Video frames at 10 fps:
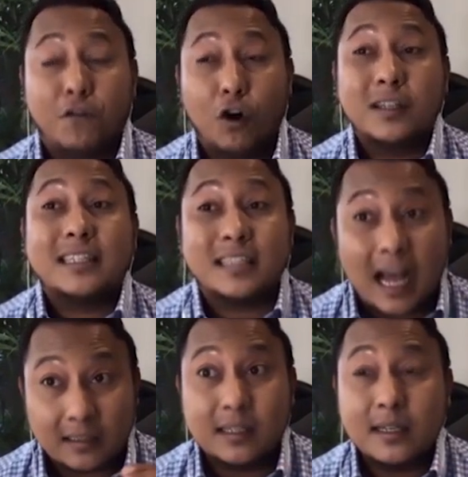for
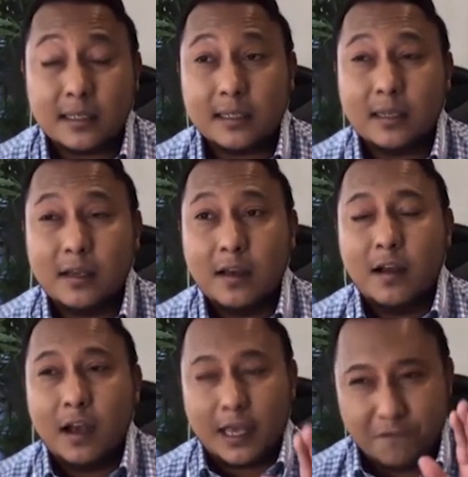starters,
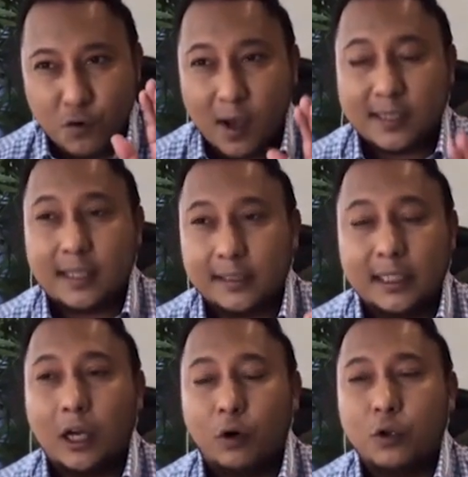if you are
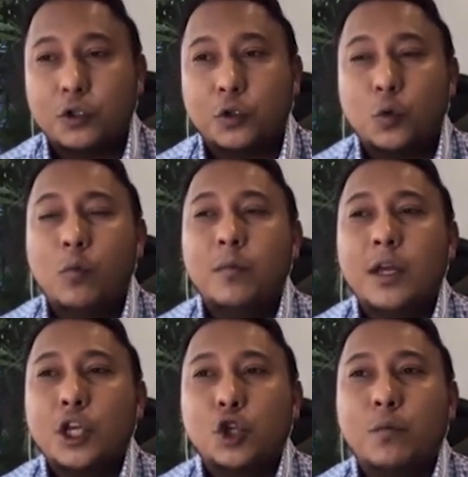starting out on Zoom,
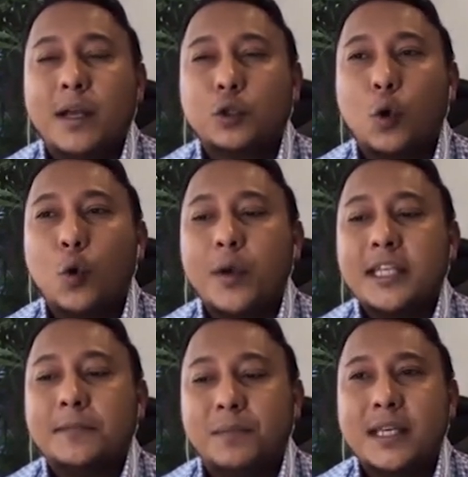you must
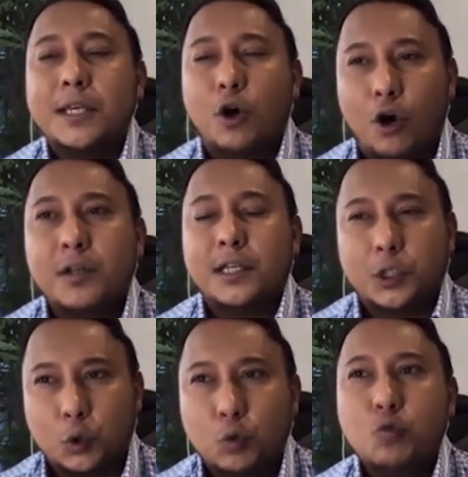always be on the
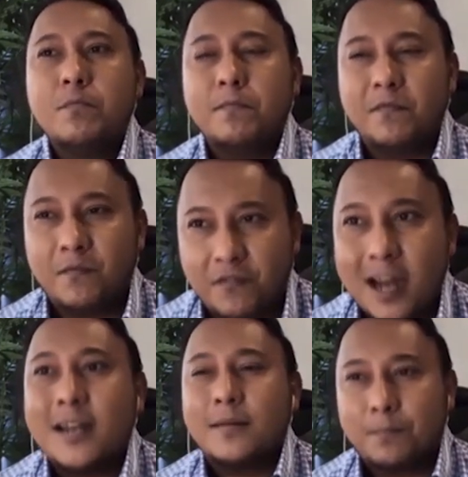Zoom
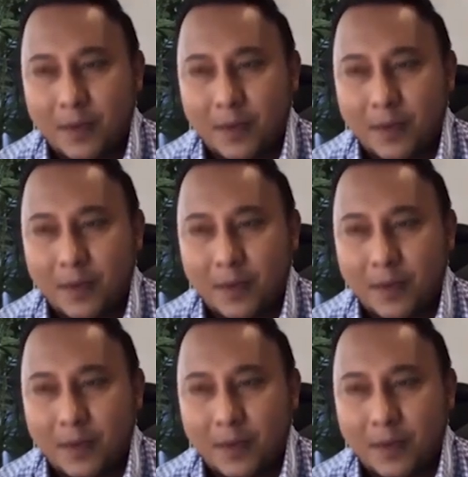front